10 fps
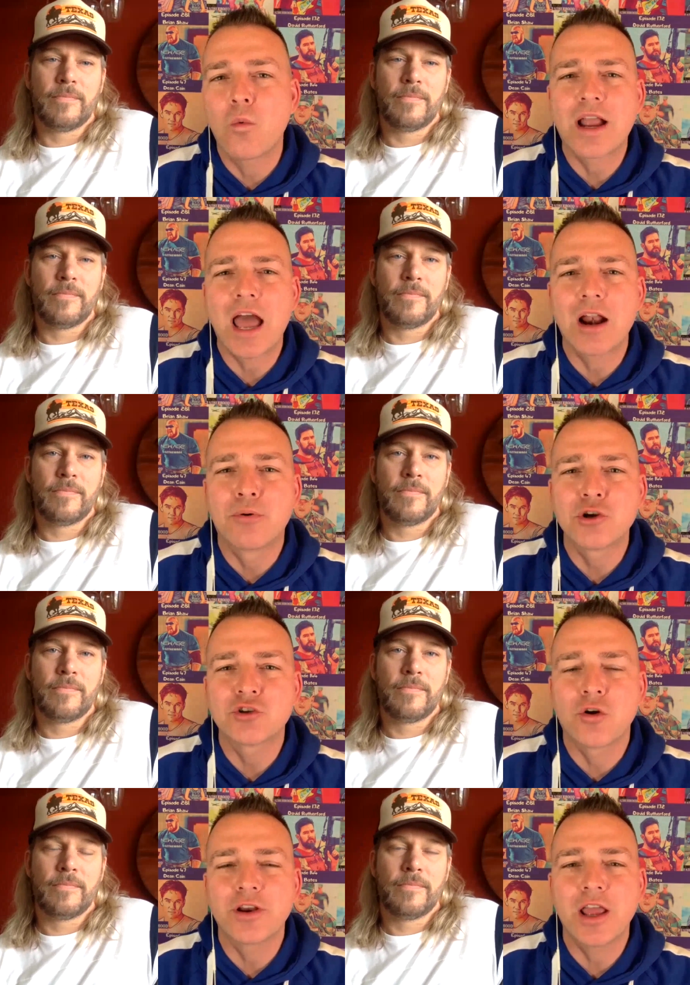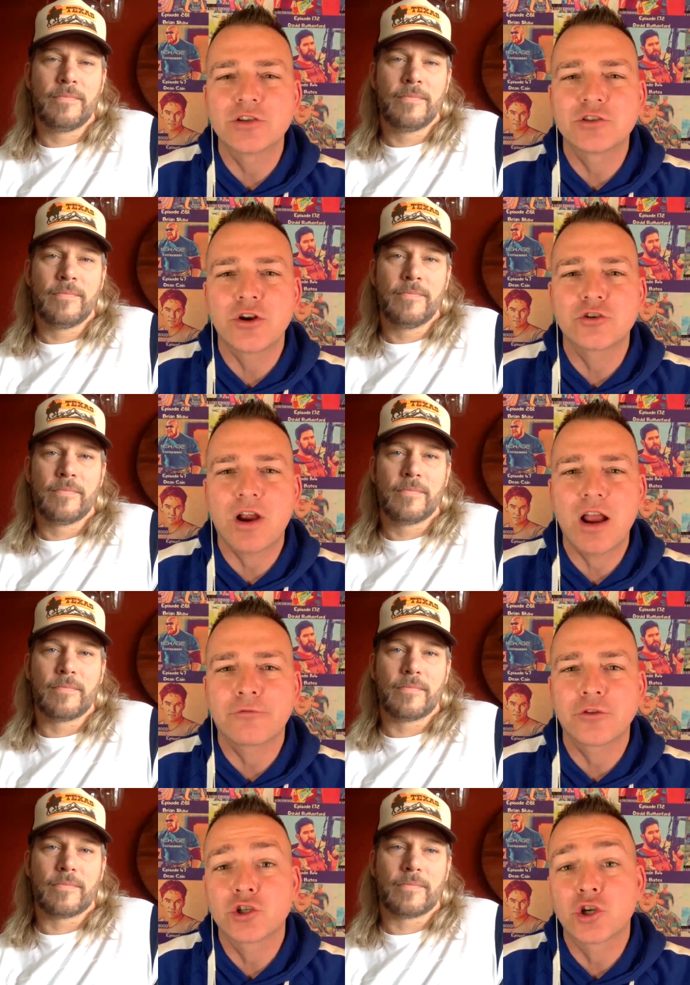Speaker 1: what kind of pushed you over the edge there to try
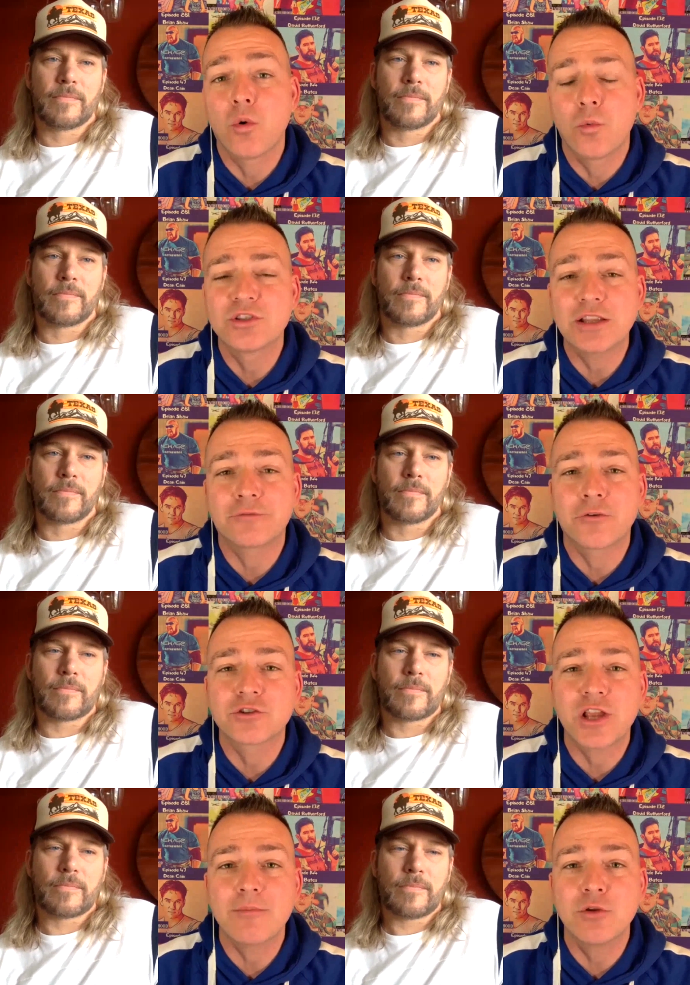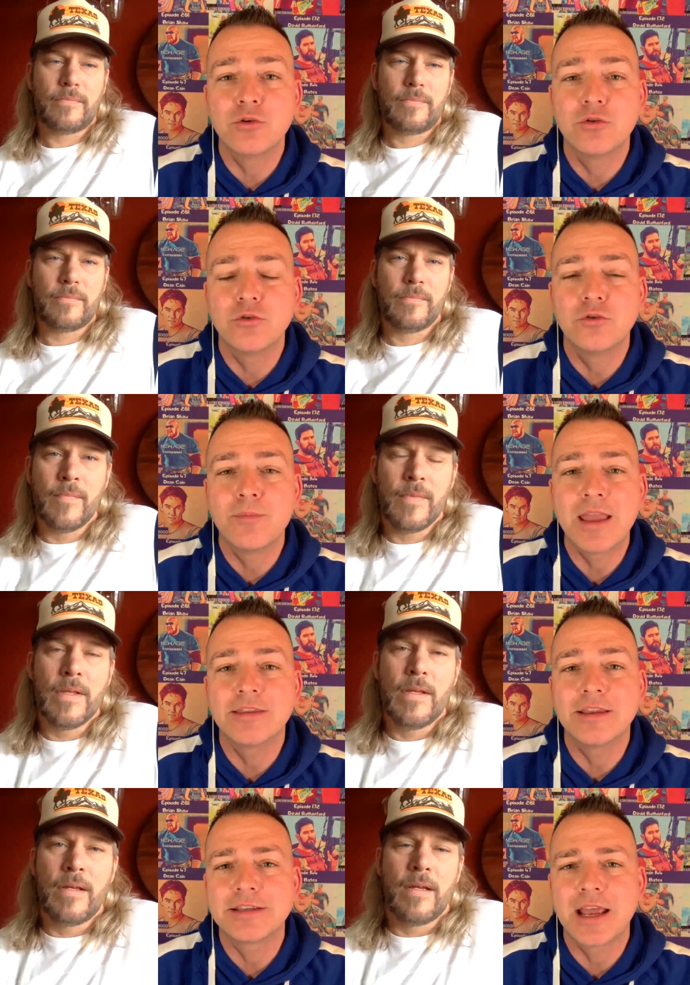out for the show? And was that the first time you, you, you
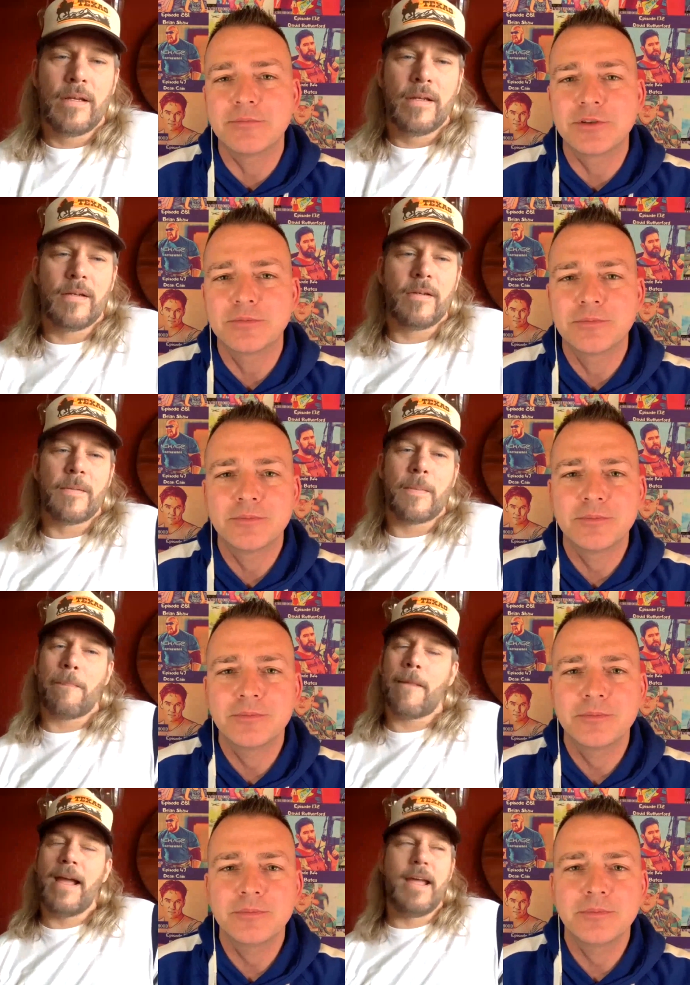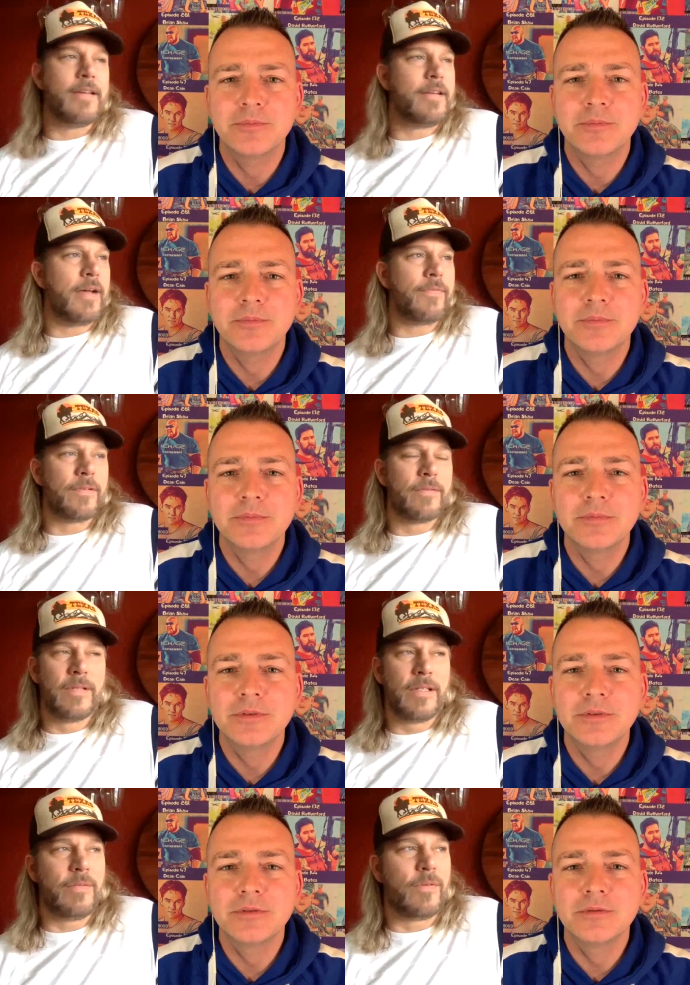made the attempt?
Speaker 2: I had never
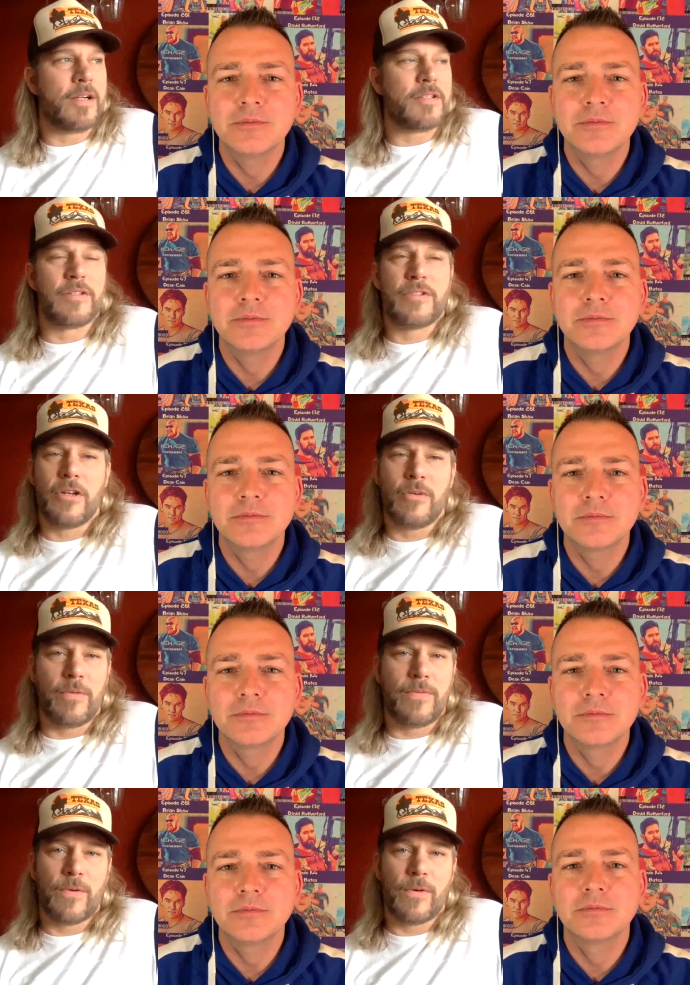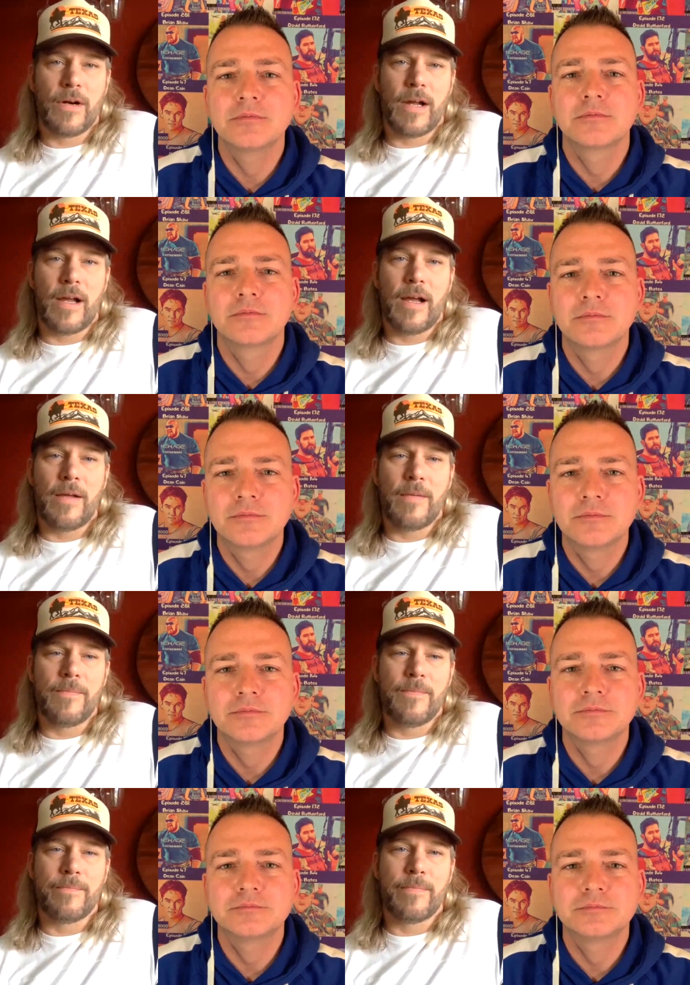really watched the show before.
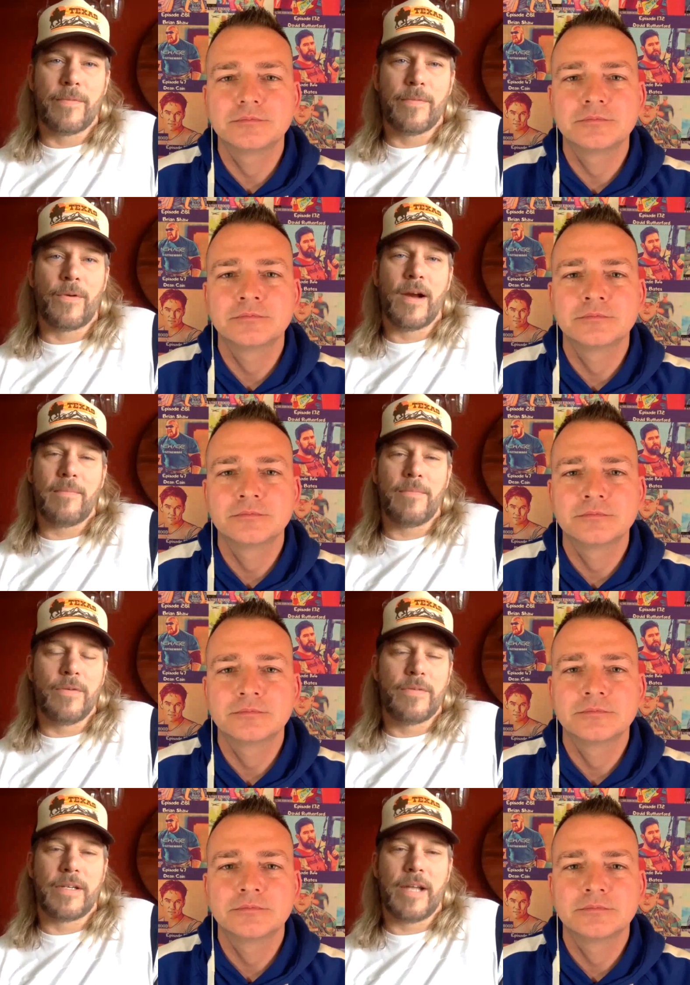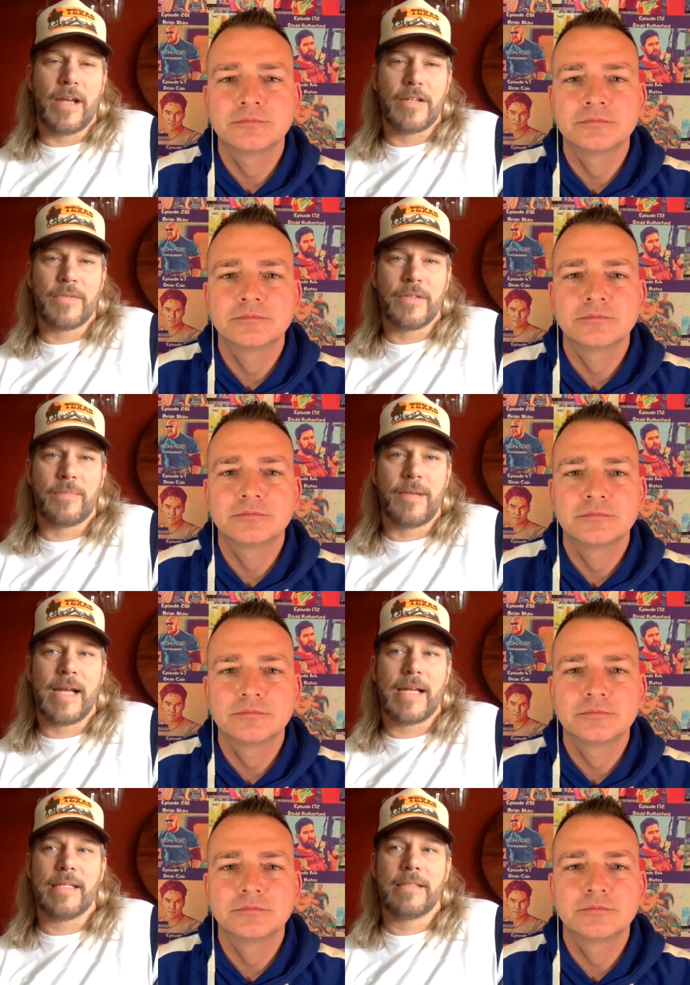Um, before I had moved to Nashville
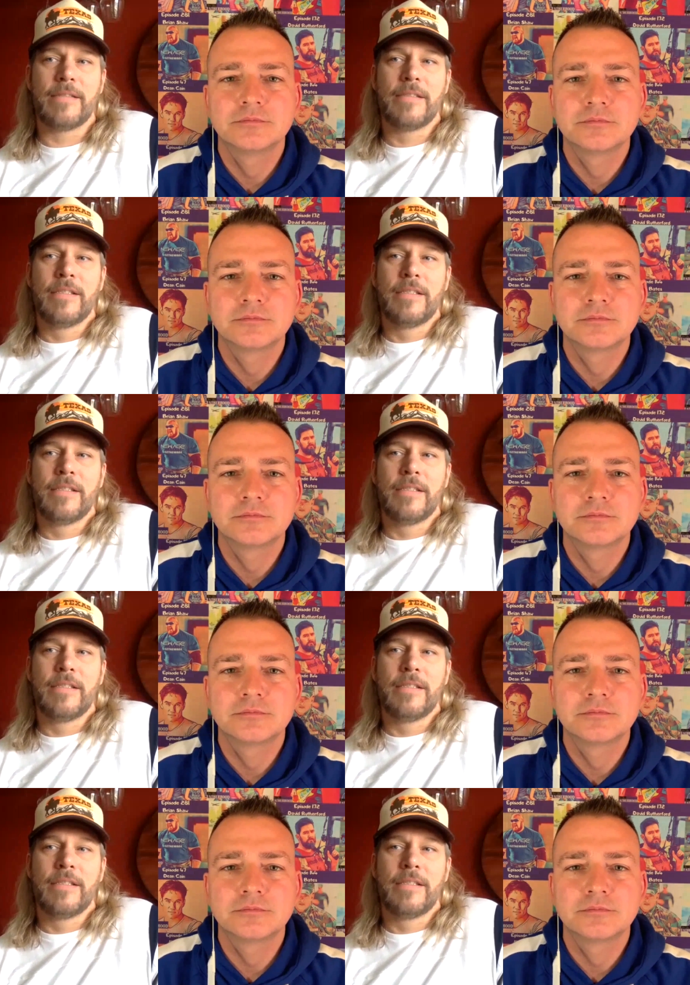back in